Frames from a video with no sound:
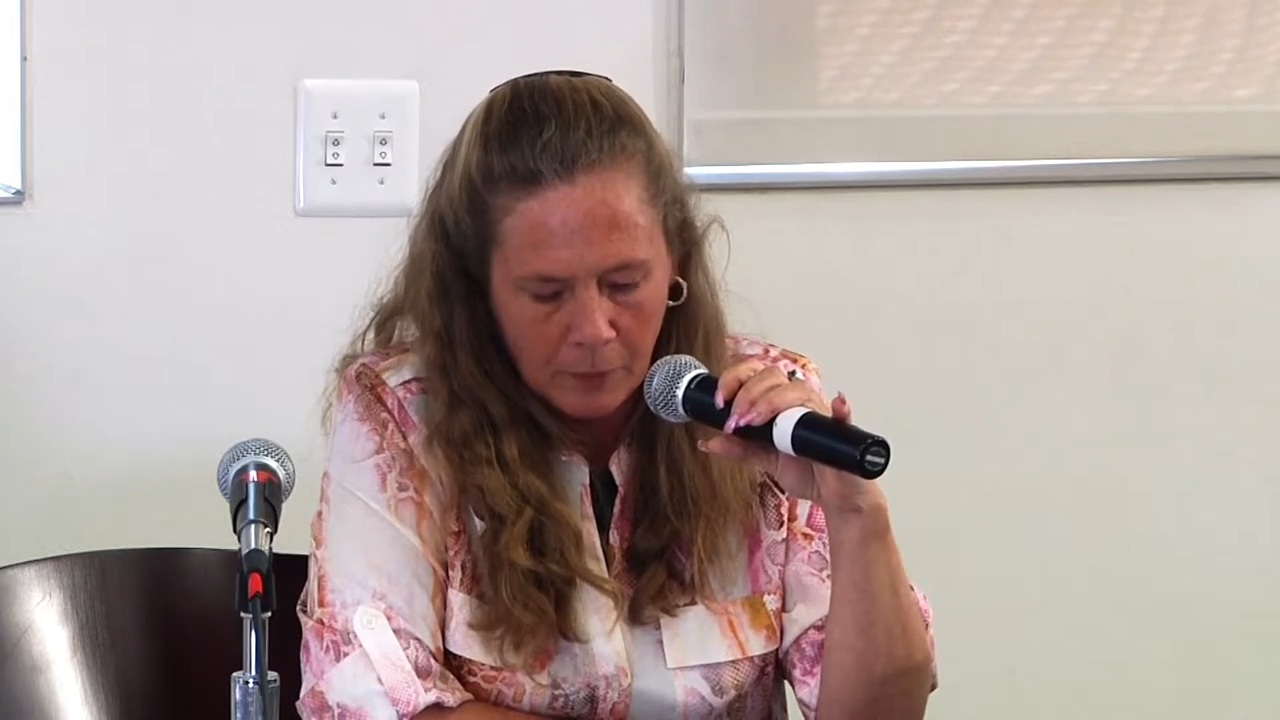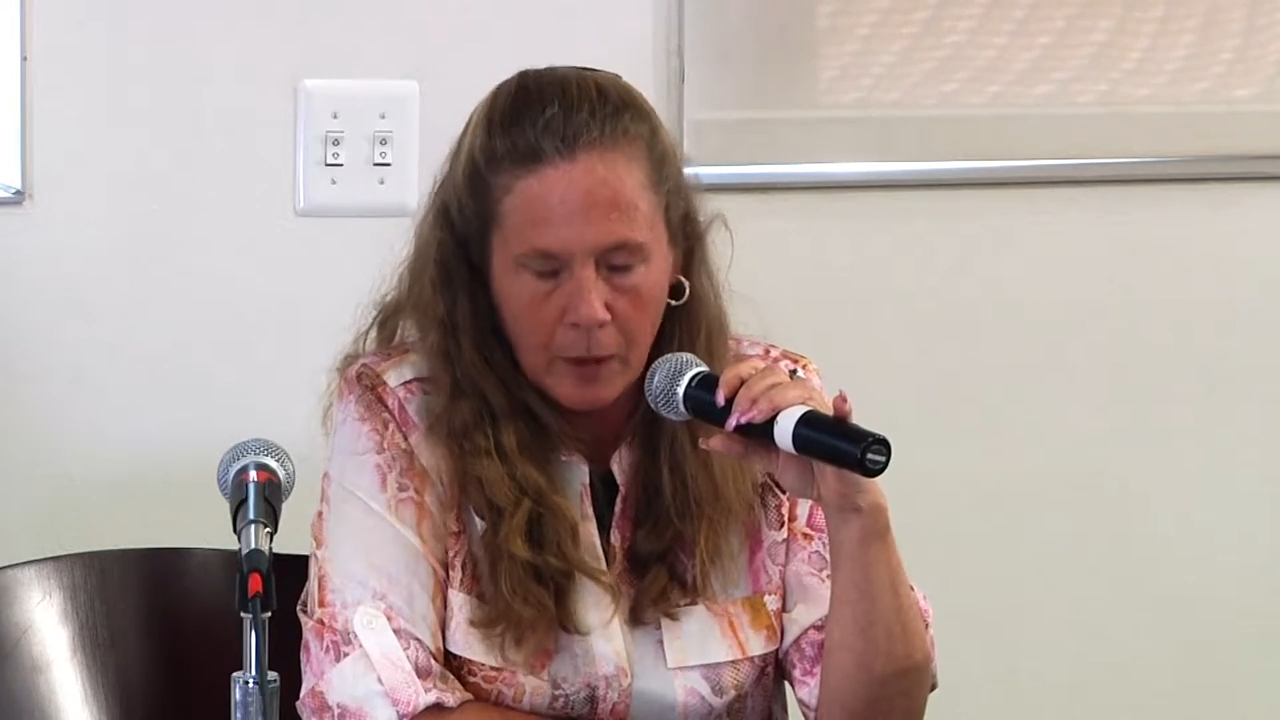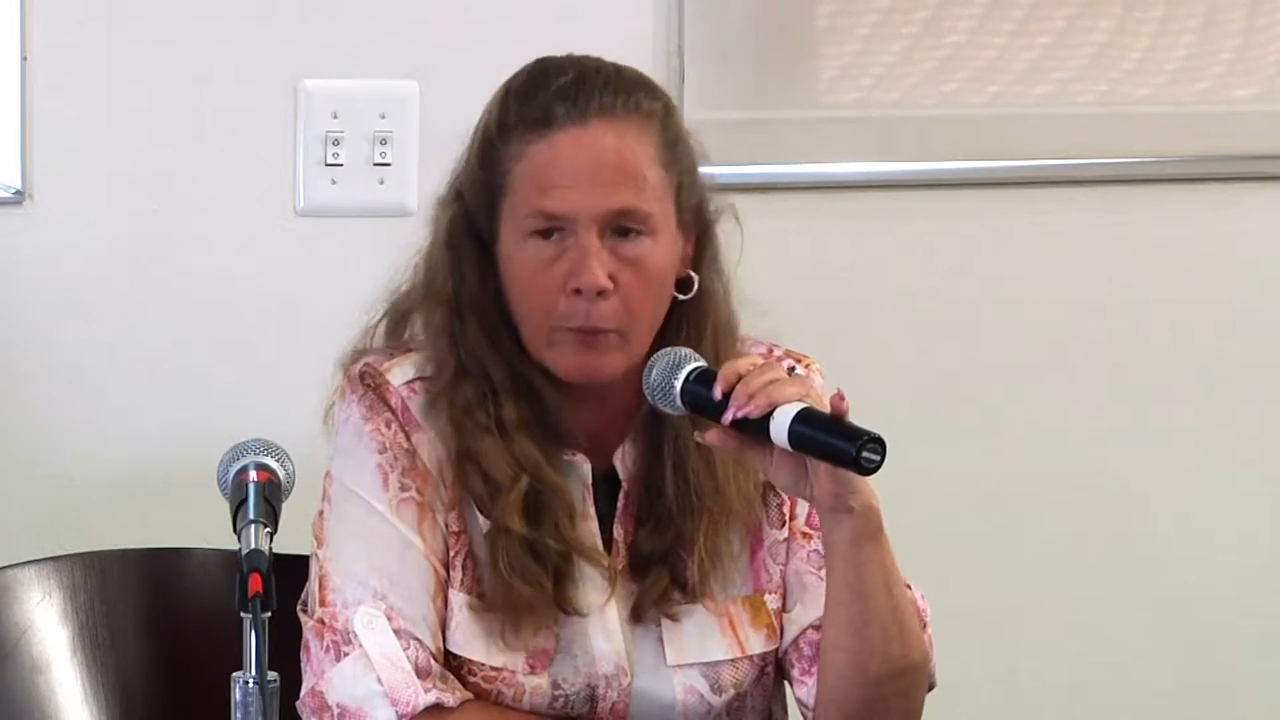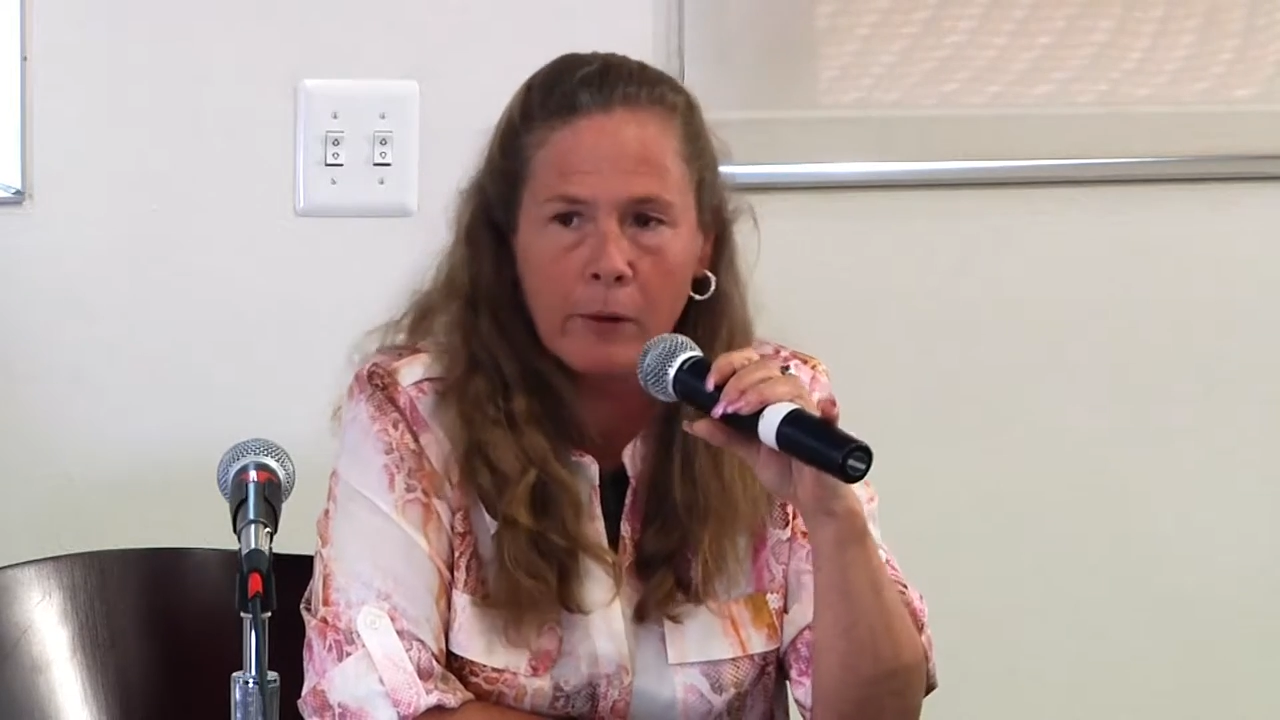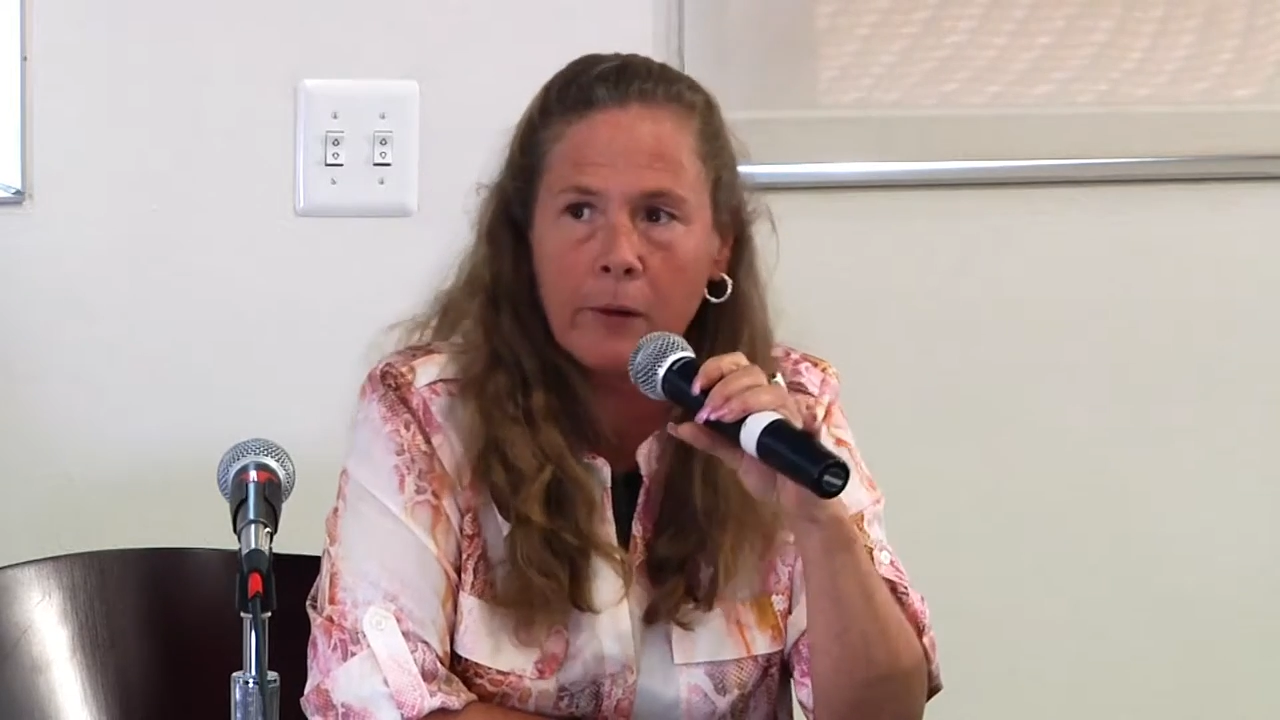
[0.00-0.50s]

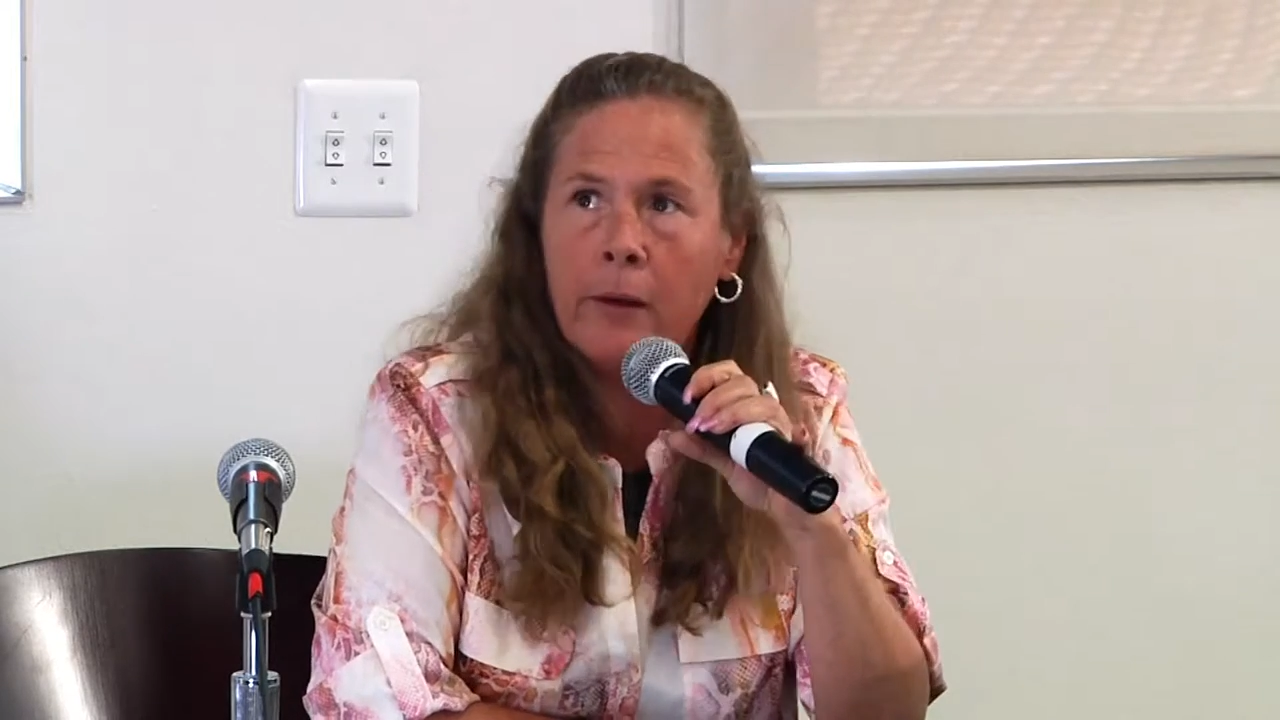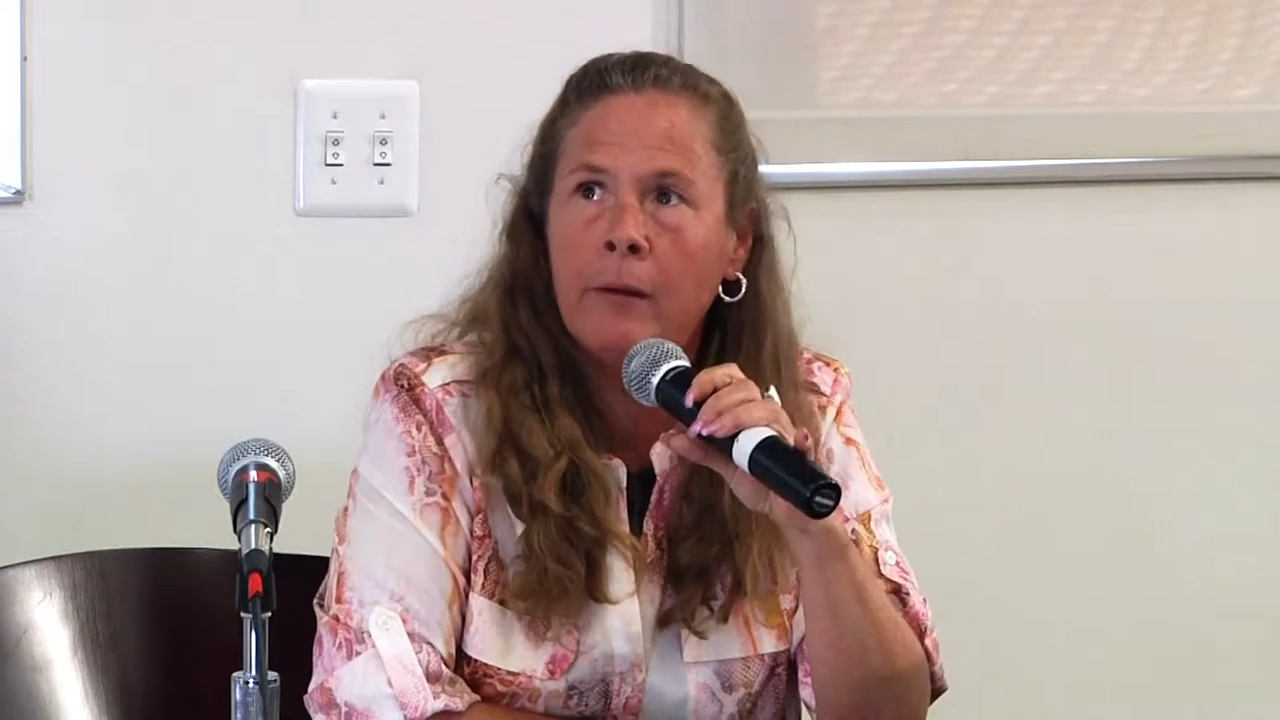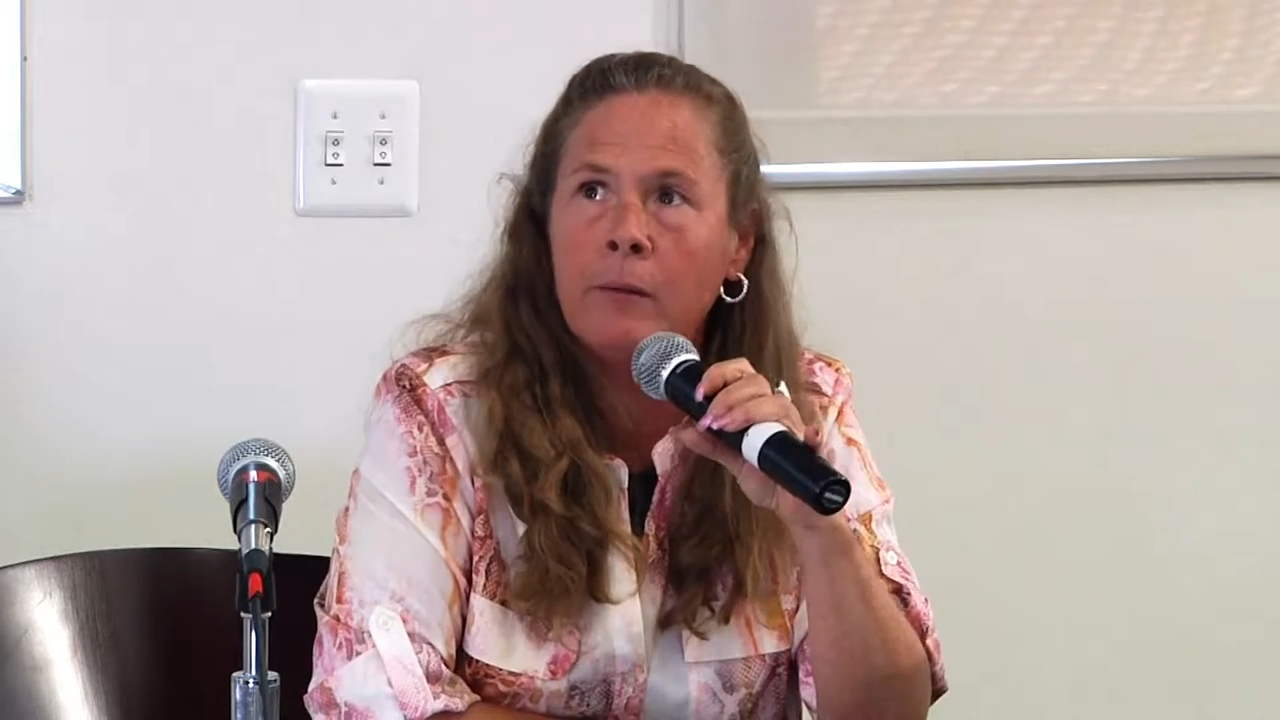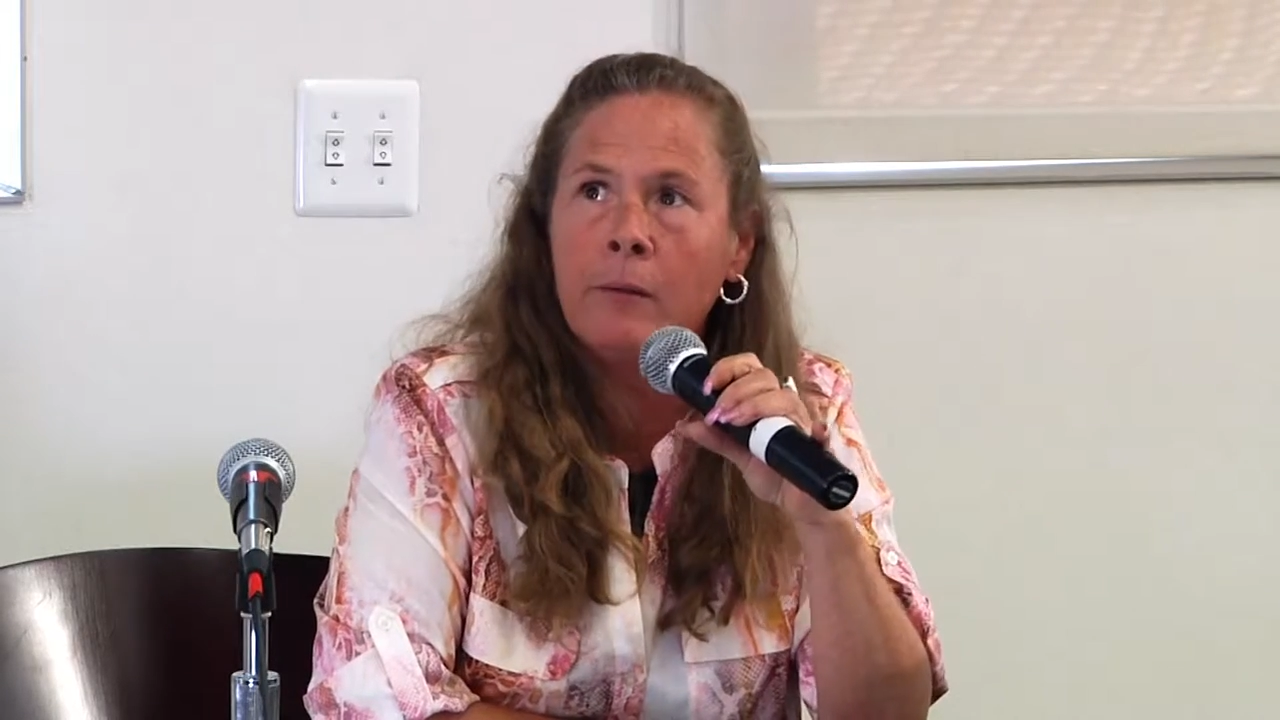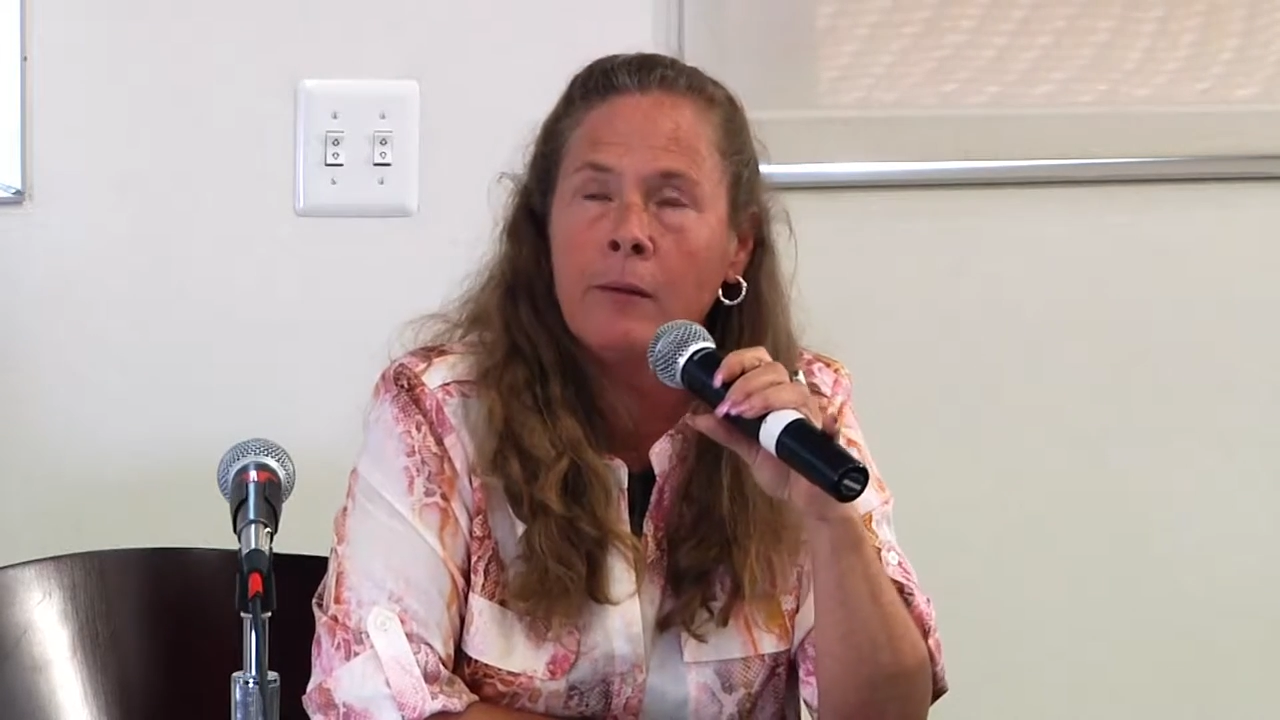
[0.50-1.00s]
I
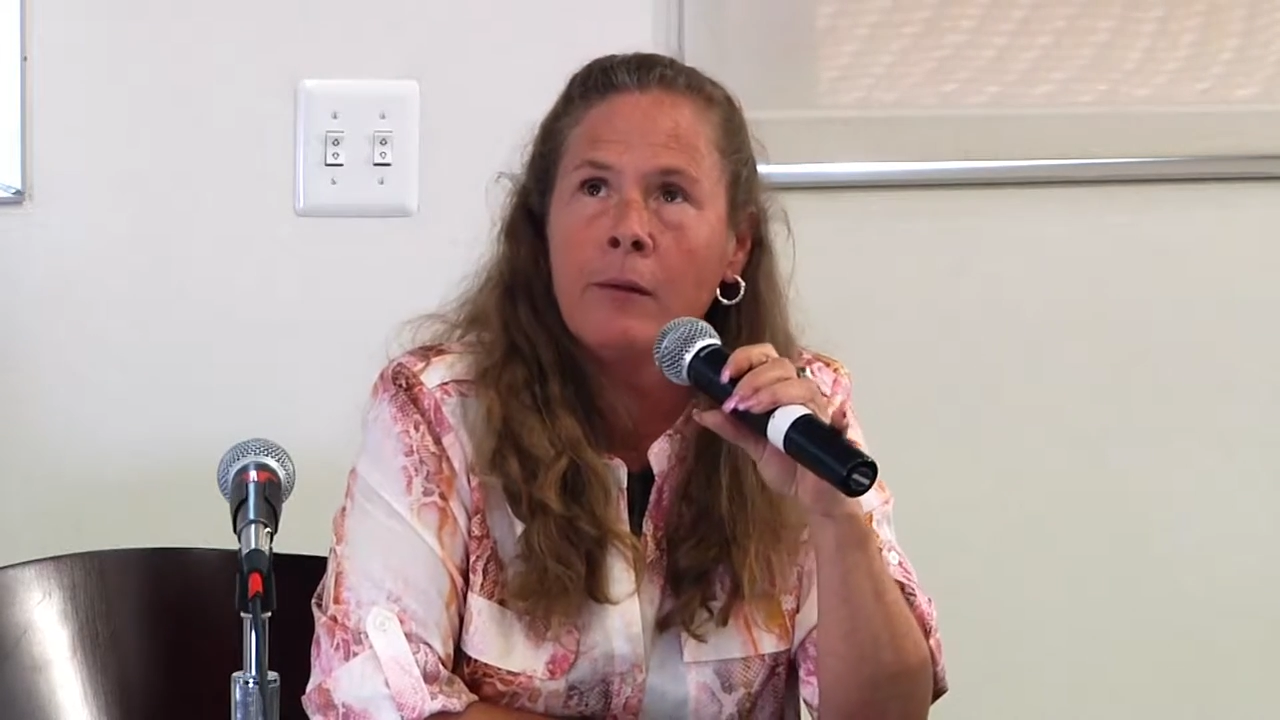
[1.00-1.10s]
really